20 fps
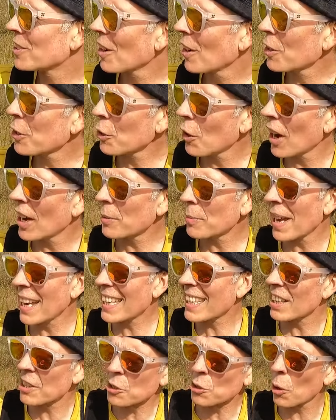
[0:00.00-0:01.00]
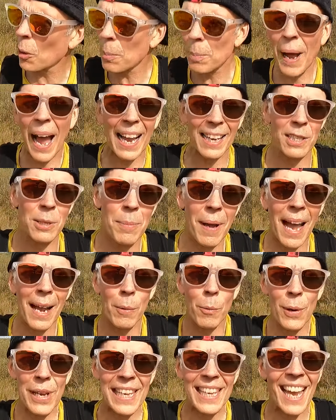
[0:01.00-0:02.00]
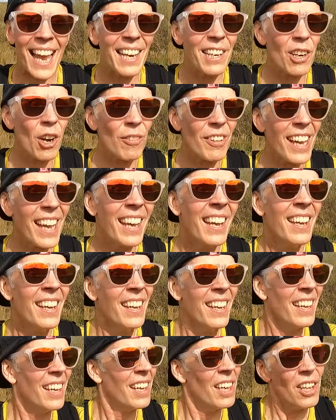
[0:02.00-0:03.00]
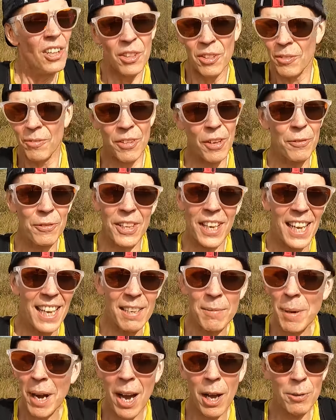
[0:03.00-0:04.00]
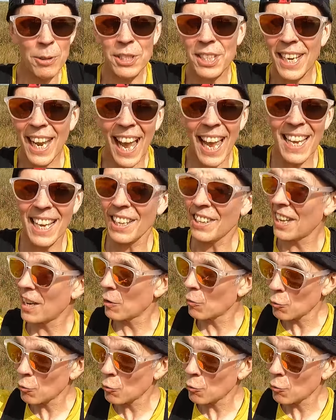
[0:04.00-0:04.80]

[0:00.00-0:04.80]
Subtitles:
So I thought I'd make a sort of back-to-back weekend of it. 15 miles today and